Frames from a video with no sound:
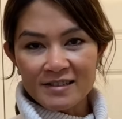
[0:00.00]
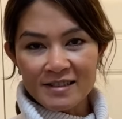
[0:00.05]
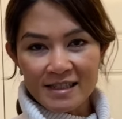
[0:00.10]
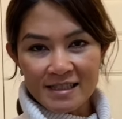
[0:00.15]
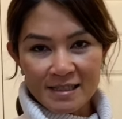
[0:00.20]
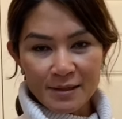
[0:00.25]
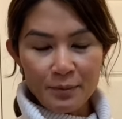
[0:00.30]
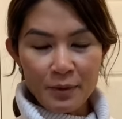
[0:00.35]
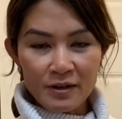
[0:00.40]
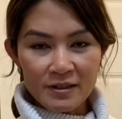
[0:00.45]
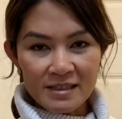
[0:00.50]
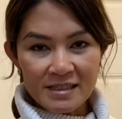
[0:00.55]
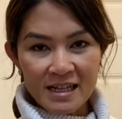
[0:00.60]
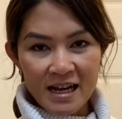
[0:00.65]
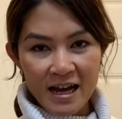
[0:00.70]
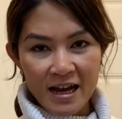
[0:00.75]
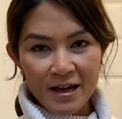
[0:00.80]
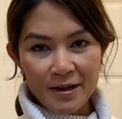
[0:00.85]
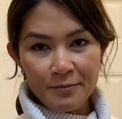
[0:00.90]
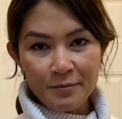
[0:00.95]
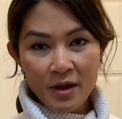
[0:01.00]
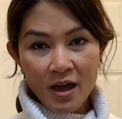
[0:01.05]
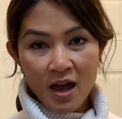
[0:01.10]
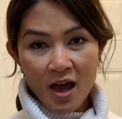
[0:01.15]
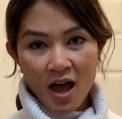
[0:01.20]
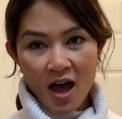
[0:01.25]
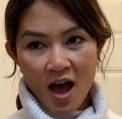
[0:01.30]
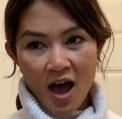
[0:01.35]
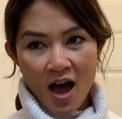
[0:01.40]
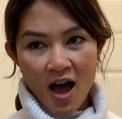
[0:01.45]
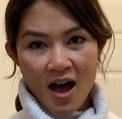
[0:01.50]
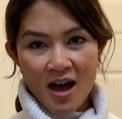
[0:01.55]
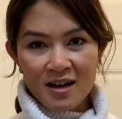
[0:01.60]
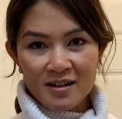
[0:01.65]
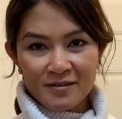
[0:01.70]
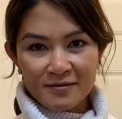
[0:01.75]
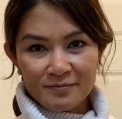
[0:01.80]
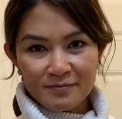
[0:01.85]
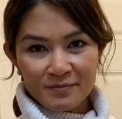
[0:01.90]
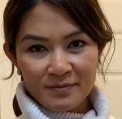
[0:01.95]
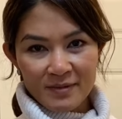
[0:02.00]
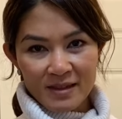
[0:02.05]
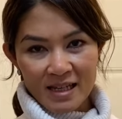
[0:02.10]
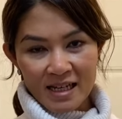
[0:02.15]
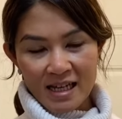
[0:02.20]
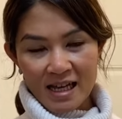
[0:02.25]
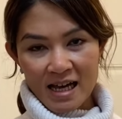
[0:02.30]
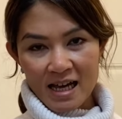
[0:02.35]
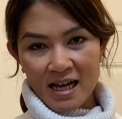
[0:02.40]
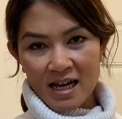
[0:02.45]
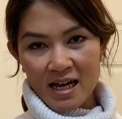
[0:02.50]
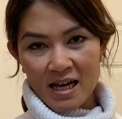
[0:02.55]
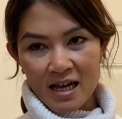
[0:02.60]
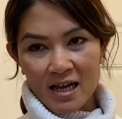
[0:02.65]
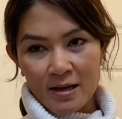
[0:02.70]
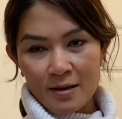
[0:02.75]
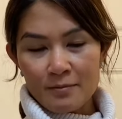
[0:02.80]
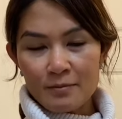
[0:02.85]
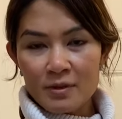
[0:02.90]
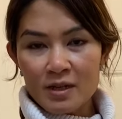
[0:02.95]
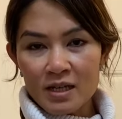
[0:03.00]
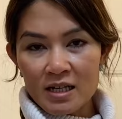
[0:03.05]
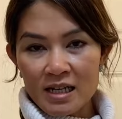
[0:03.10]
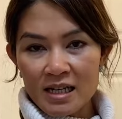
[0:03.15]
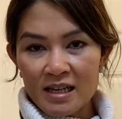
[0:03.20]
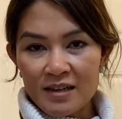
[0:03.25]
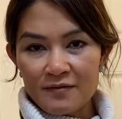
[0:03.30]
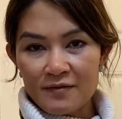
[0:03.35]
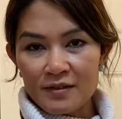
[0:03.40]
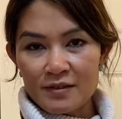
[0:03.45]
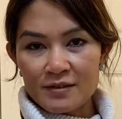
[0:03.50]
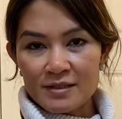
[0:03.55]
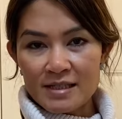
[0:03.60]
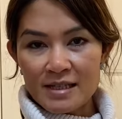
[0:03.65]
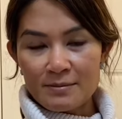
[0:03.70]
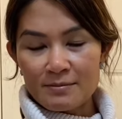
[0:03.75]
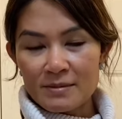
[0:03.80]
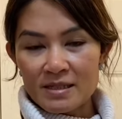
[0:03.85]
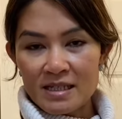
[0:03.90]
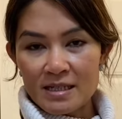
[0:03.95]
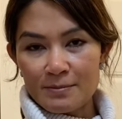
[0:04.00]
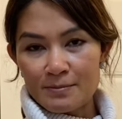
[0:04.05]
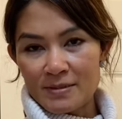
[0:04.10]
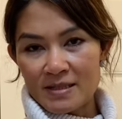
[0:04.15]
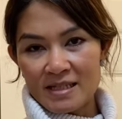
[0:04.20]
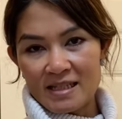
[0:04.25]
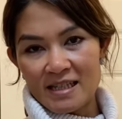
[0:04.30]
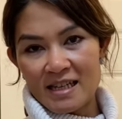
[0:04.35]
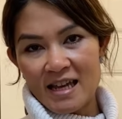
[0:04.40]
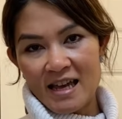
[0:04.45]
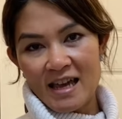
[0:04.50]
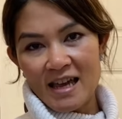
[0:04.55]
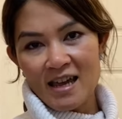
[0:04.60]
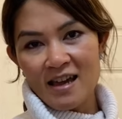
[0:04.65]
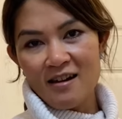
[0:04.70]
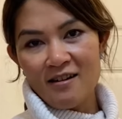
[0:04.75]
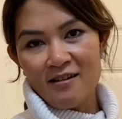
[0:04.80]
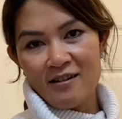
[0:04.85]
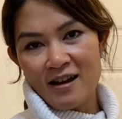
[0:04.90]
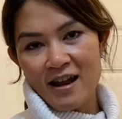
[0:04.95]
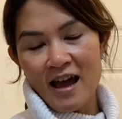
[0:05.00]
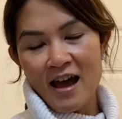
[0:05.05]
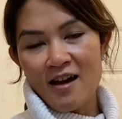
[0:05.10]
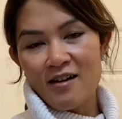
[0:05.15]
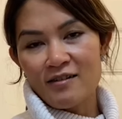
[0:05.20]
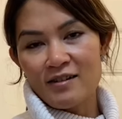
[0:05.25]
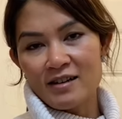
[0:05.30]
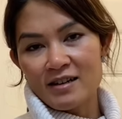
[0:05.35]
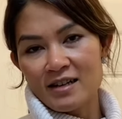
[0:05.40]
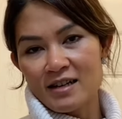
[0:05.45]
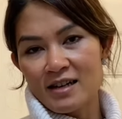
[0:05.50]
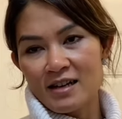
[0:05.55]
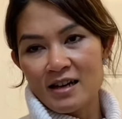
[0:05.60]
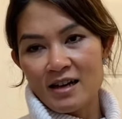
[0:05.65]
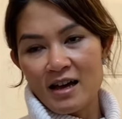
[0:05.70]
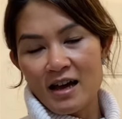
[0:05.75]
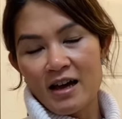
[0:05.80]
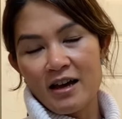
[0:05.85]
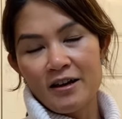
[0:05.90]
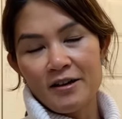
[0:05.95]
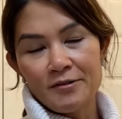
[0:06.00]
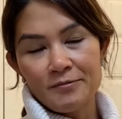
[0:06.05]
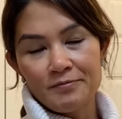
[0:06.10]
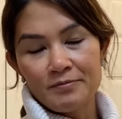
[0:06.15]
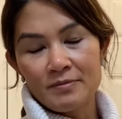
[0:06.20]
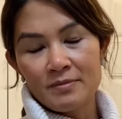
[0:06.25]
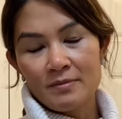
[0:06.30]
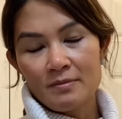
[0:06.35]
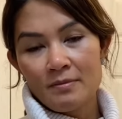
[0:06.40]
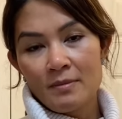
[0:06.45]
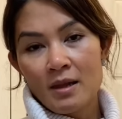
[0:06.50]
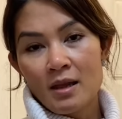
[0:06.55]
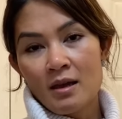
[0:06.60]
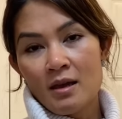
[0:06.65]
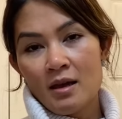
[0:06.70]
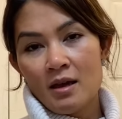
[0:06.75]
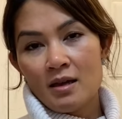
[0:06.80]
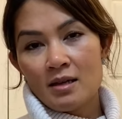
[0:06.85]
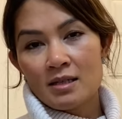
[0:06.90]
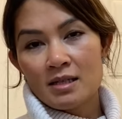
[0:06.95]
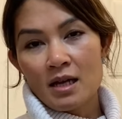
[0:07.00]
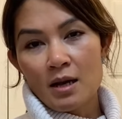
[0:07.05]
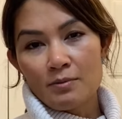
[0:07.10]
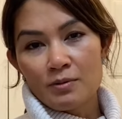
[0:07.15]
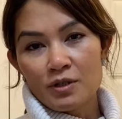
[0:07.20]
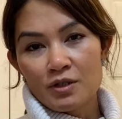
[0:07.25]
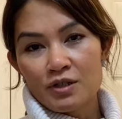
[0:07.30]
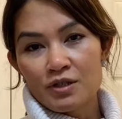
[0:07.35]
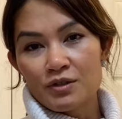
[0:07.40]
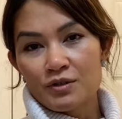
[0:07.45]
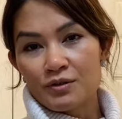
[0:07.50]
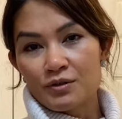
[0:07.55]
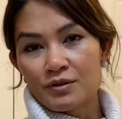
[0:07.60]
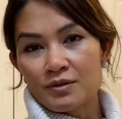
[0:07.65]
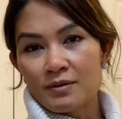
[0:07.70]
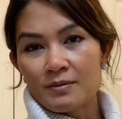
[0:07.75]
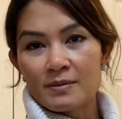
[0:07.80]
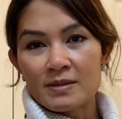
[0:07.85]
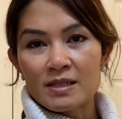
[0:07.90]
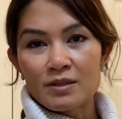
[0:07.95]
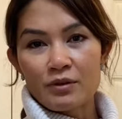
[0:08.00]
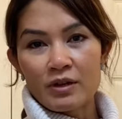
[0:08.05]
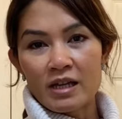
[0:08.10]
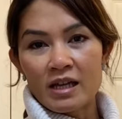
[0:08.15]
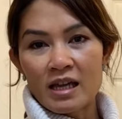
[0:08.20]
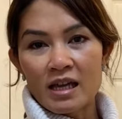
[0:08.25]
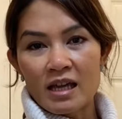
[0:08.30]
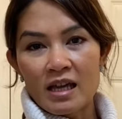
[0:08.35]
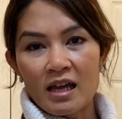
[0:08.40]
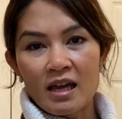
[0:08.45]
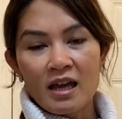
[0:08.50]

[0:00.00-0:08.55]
It's about time. I'm gonna give you some tips today on how to stop your shoes from squeaking.